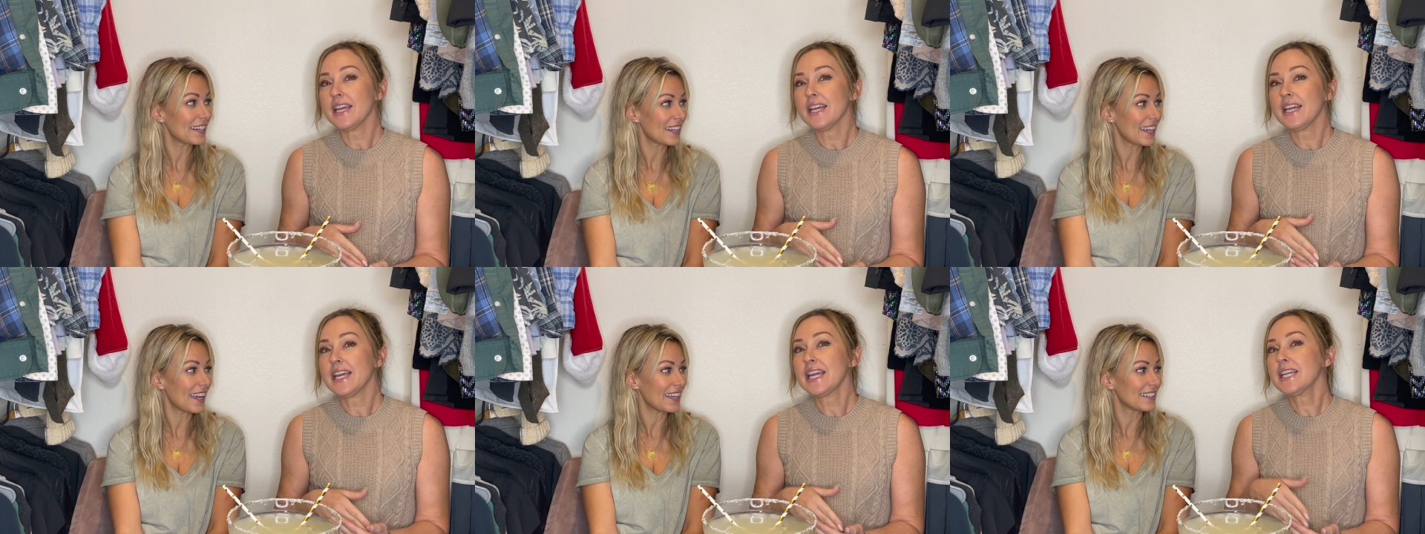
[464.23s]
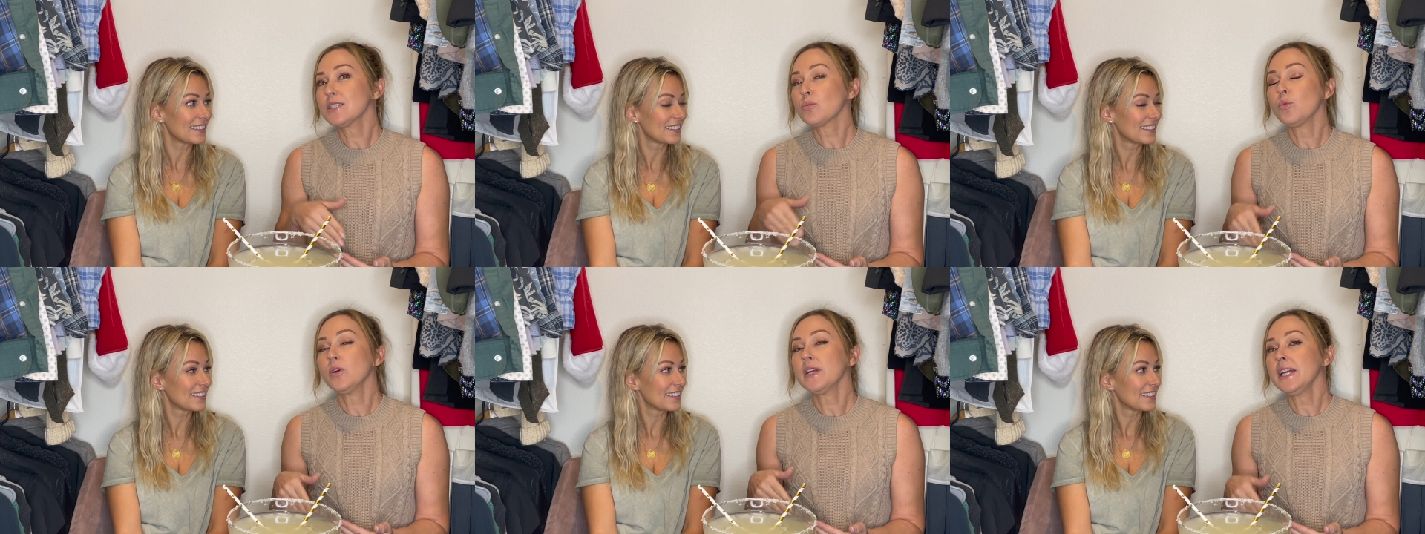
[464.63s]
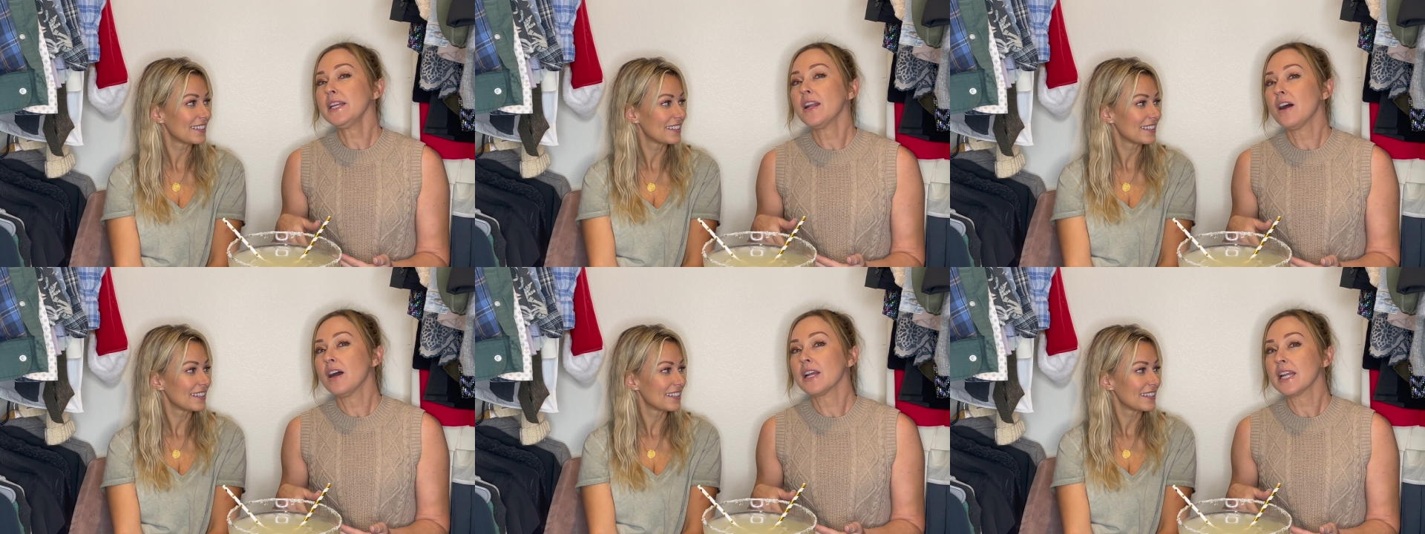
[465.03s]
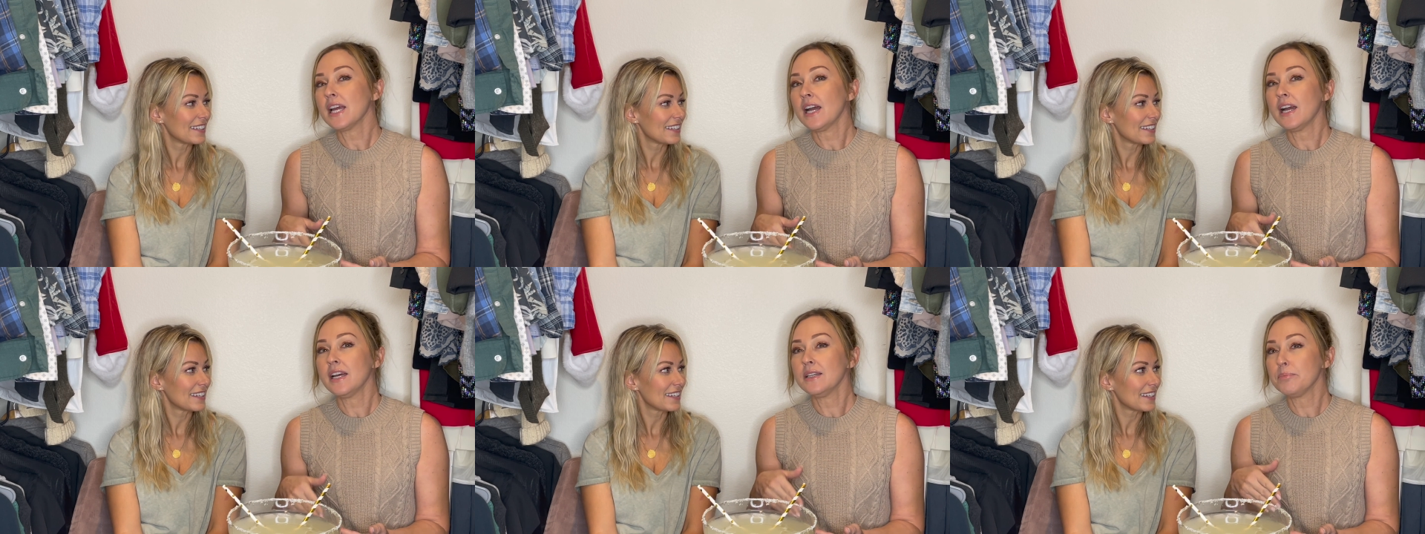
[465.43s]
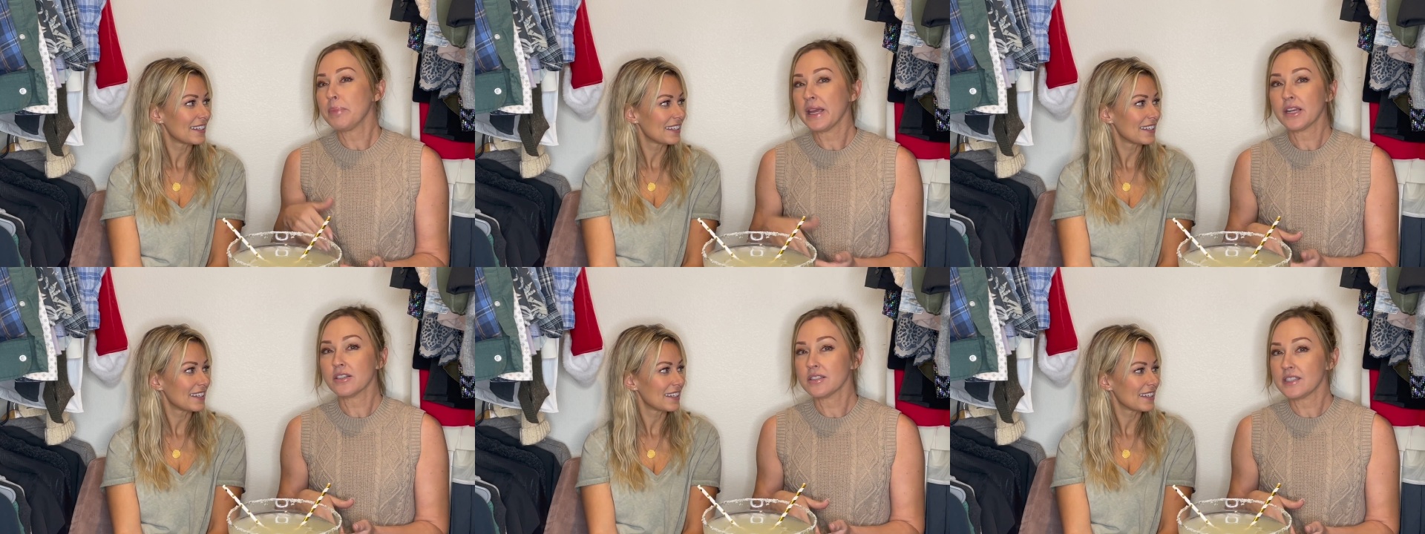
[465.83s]
Speaker 1: again. He's working on a
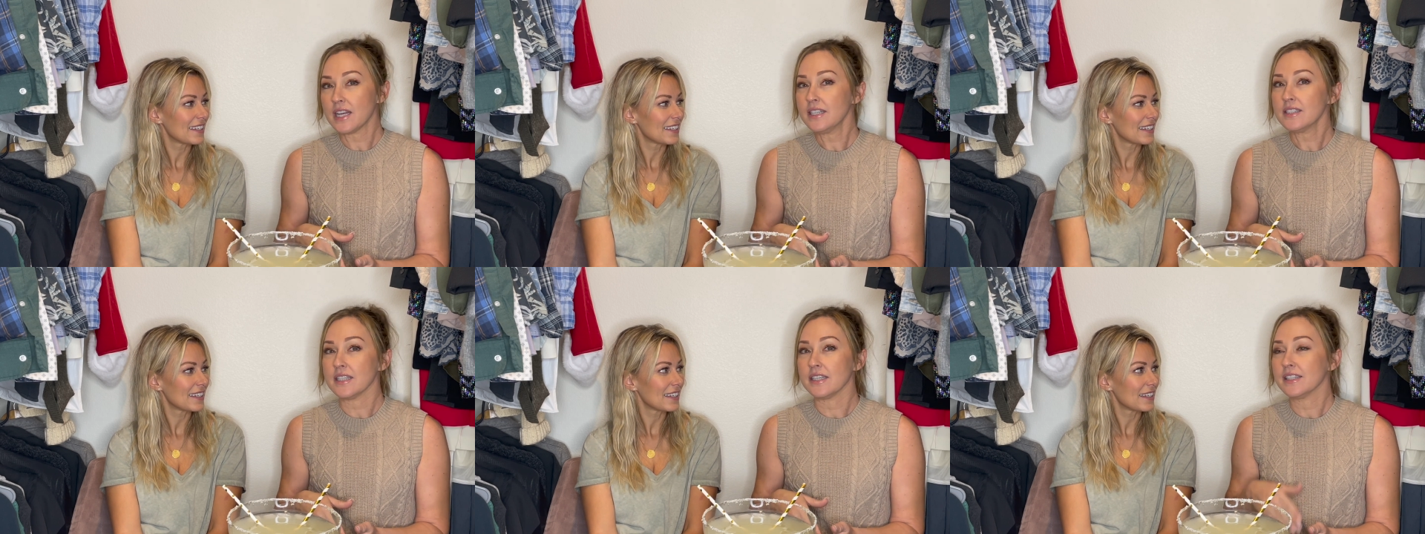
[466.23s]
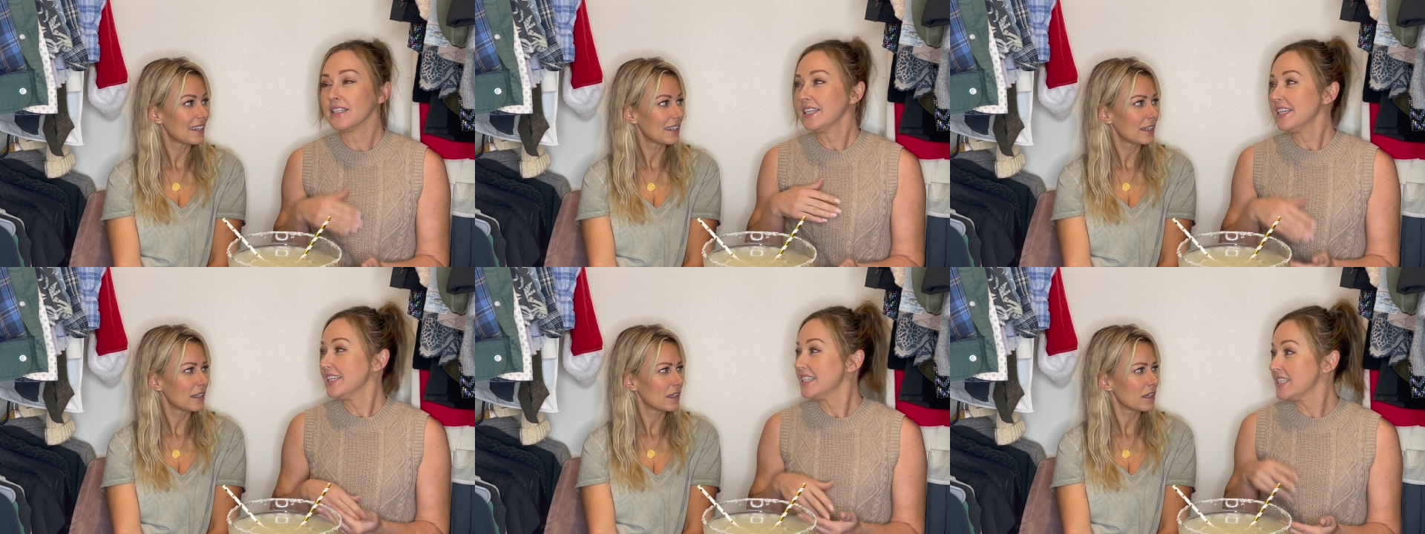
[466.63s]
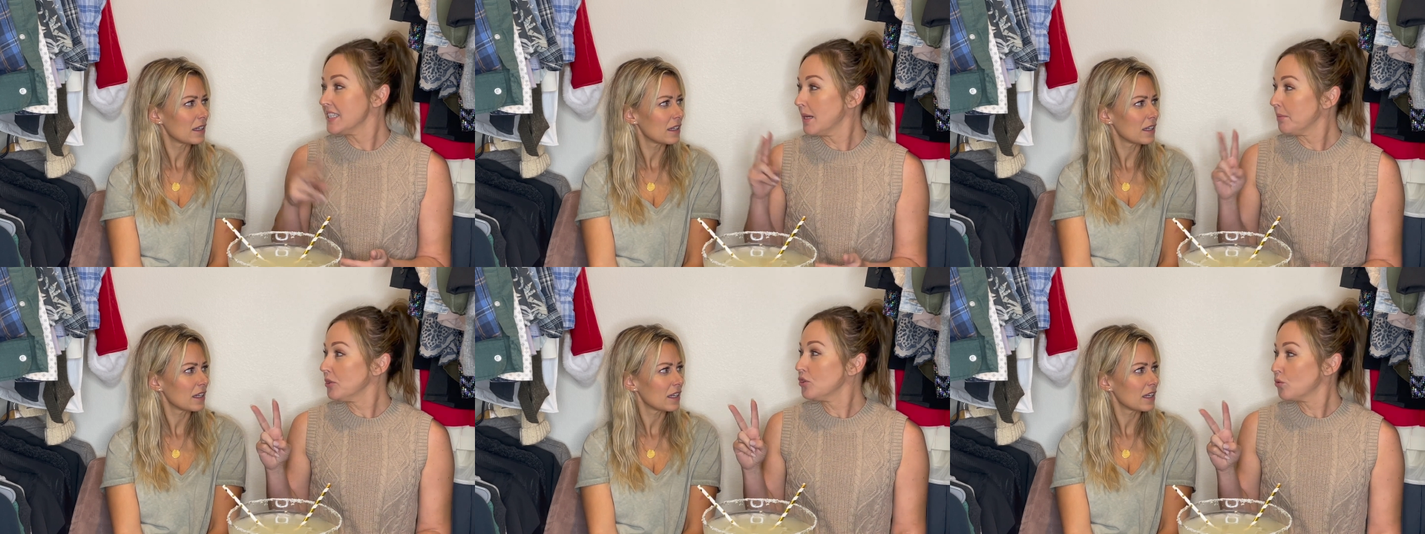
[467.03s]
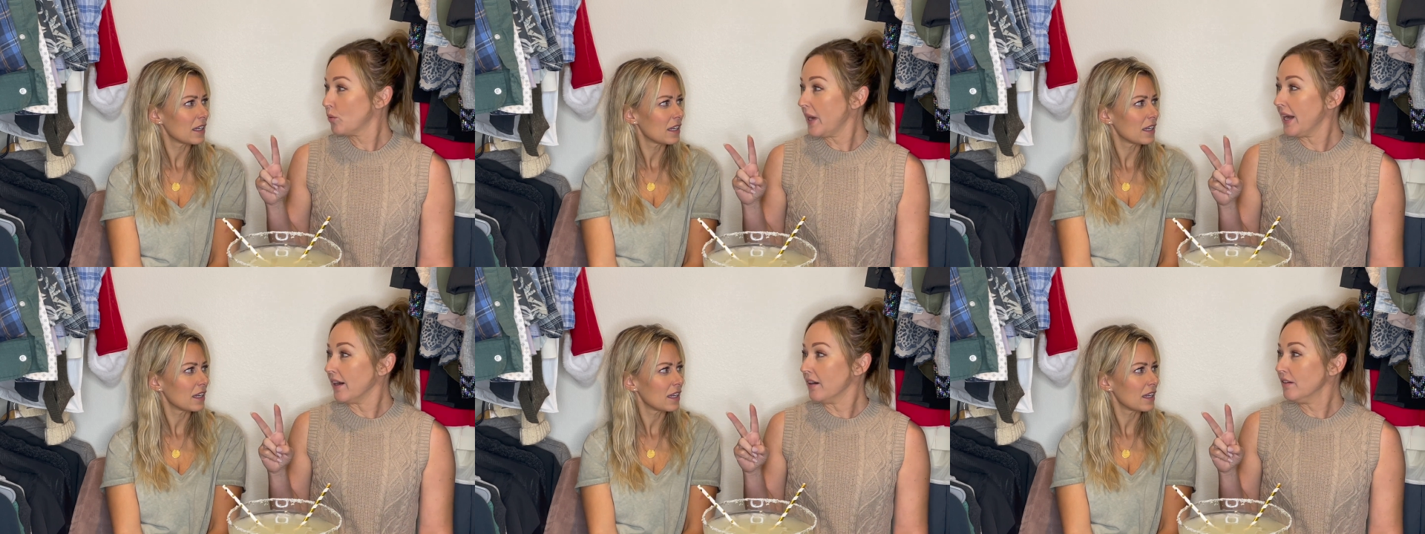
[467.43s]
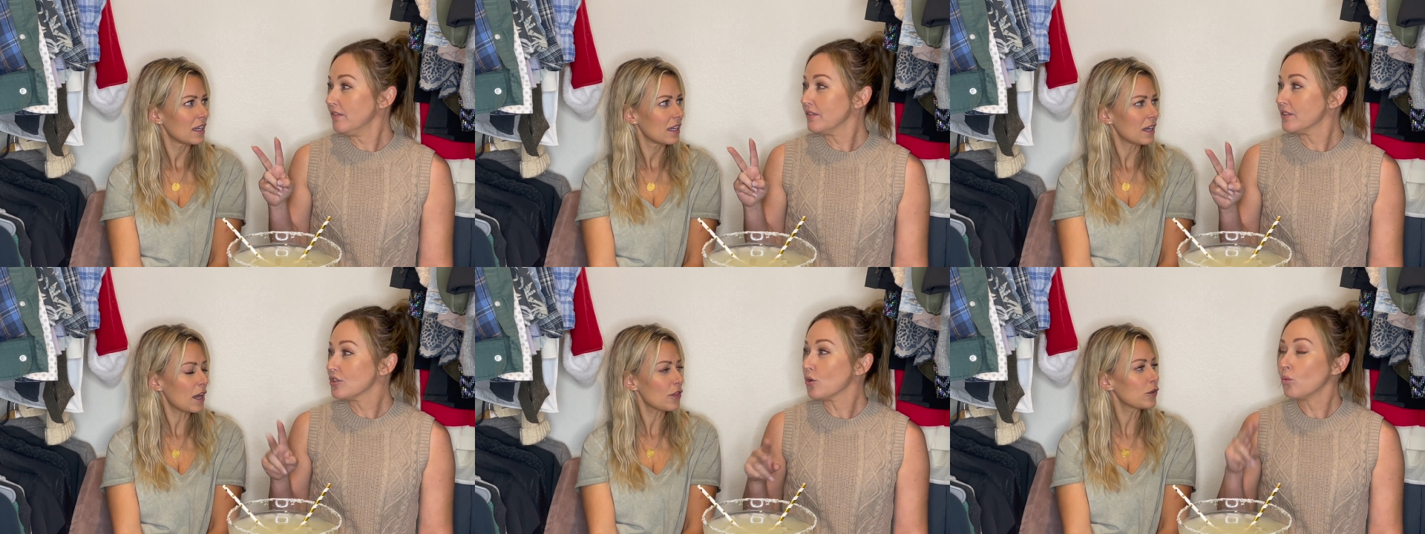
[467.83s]
baker's dozen. It's number 12.
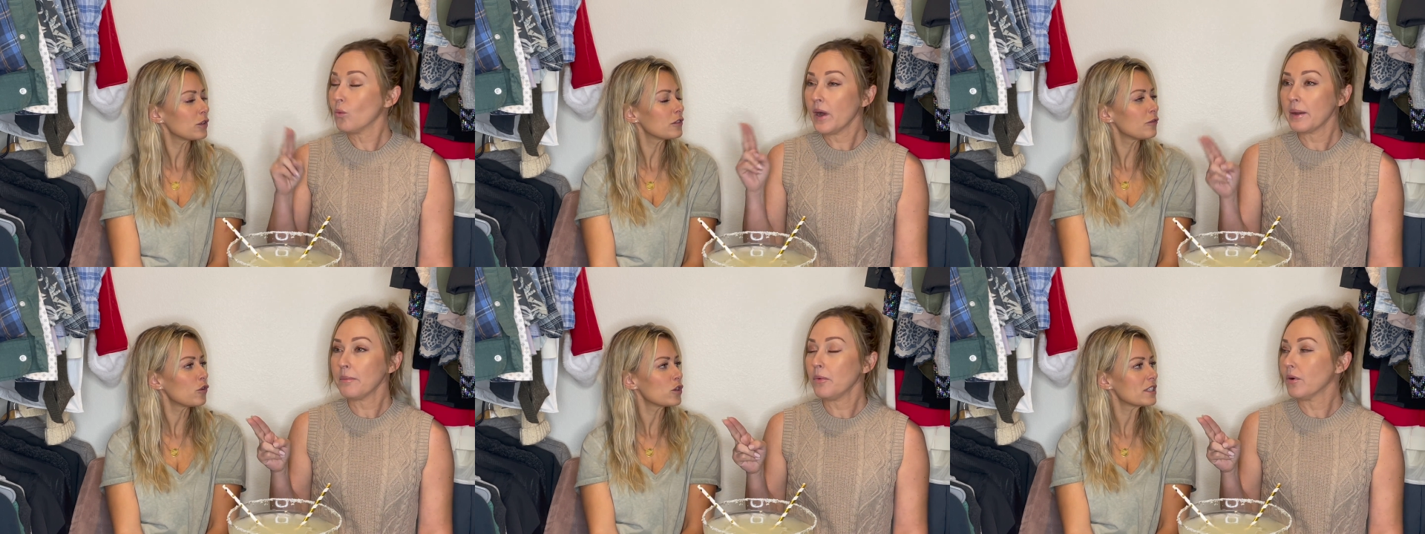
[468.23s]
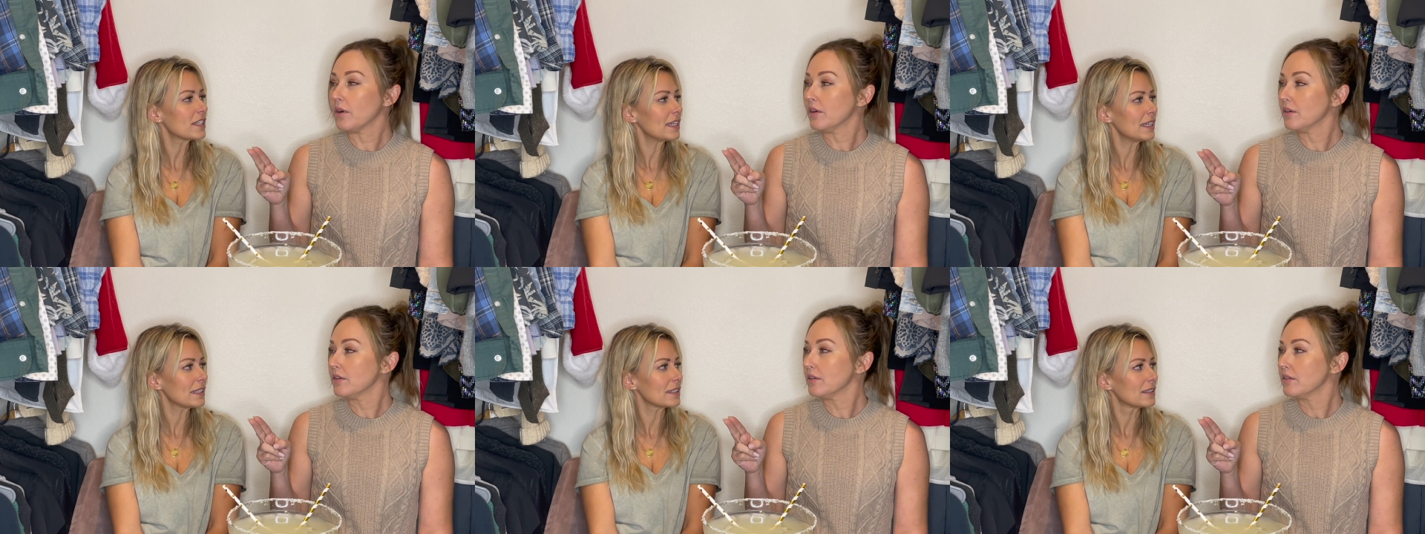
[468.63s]
So one 14. more.